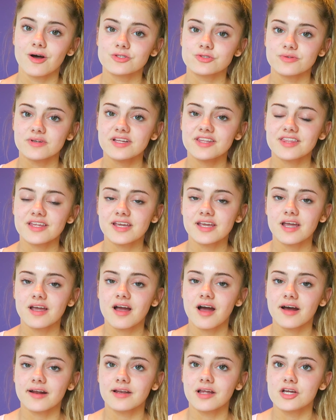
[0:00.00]
I was really thinking
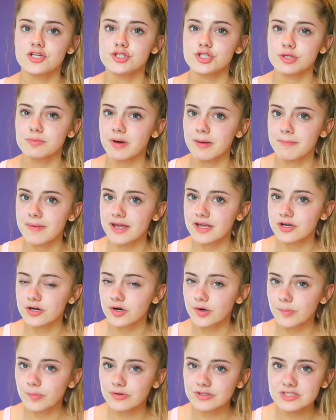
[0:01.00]
I'd like do my
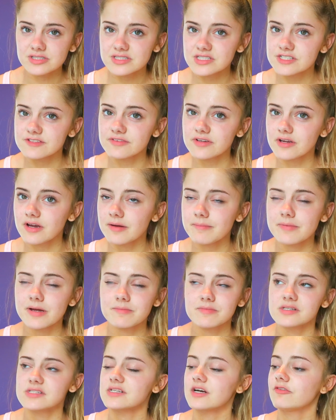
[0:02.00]
makeup within this video and
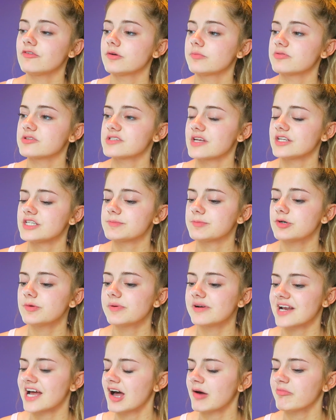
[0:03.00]
make myself look presentable,
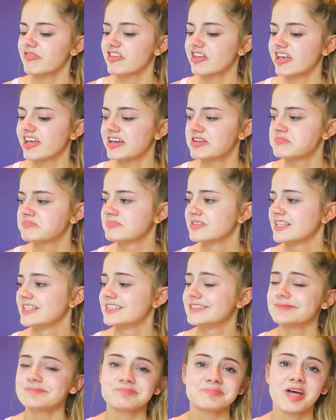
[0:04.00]
but now I'm thinking,
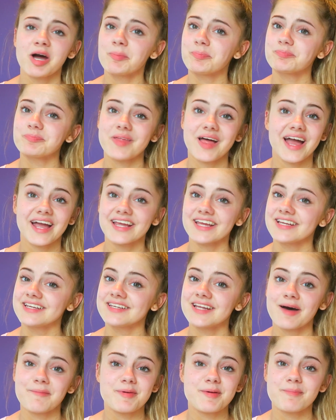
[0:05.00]
nope, I
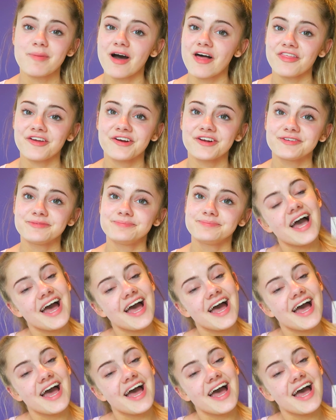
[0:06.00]
cannot be bothered.